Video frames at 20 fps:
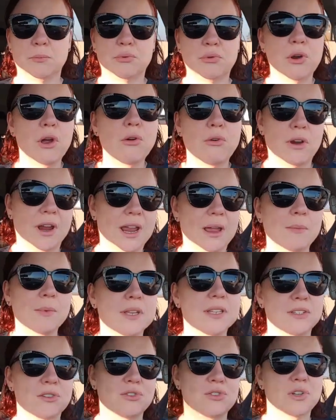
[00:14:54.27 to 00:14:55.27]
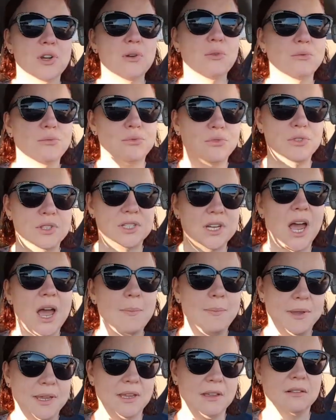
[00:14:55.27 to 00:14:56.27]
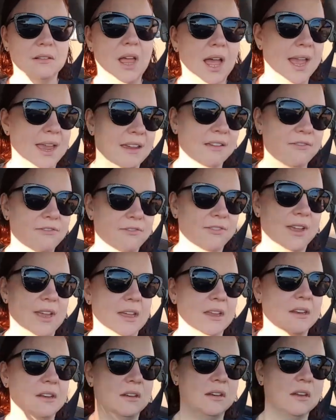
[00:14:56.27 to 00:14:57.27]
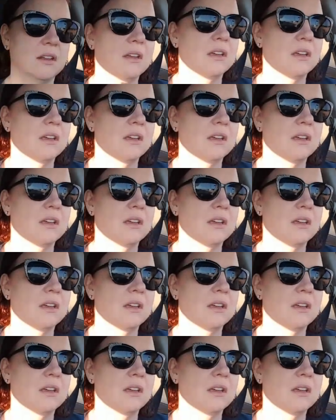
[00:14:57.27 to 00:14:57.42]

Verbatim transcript: program because there's no stopping life and